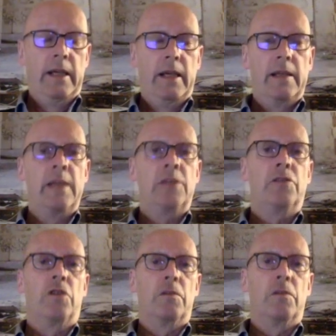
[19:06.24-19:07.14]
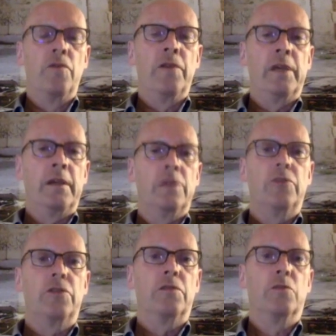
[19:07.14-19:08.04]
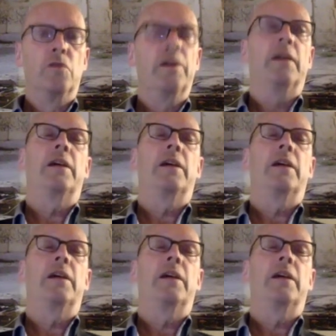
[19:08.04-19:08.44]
and then start moving, just moving